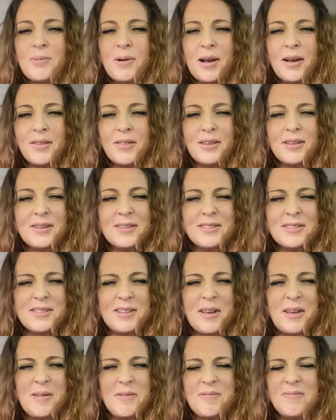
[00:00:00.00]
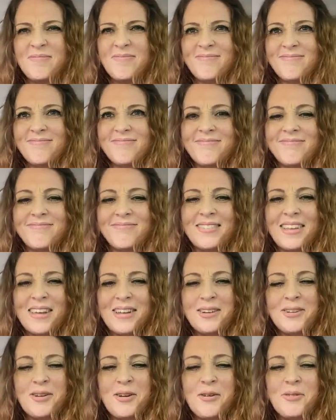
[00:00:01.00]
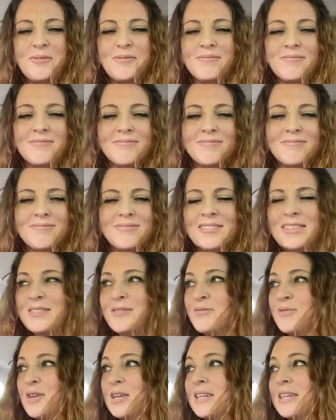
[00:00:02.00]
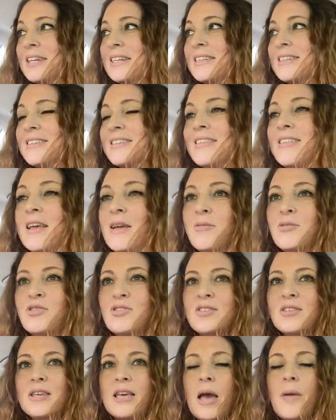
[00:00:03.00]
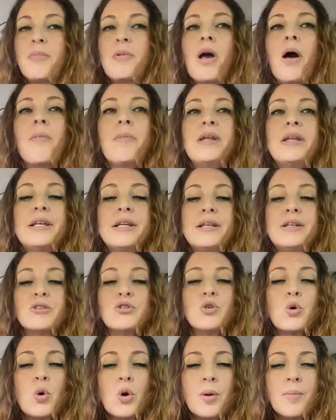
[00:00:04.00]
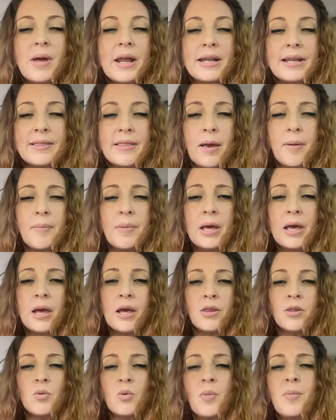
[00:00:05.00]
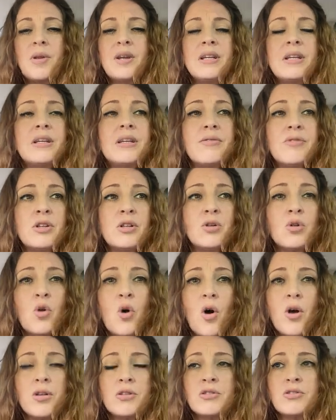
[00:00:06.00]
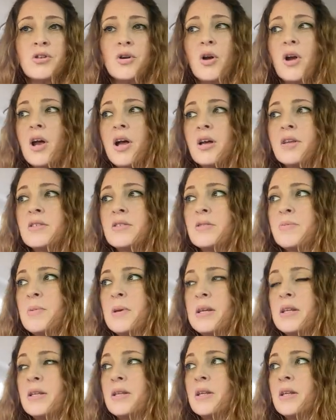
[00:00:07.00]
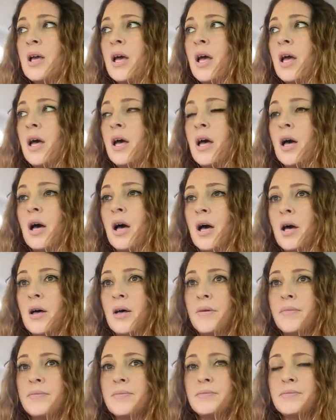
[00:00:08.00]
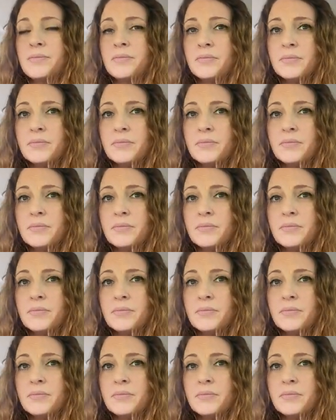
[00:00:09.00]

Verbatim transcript: by these um, i don't know these villains and they just kept coming in and tormenting them the woman had even lost her husband um,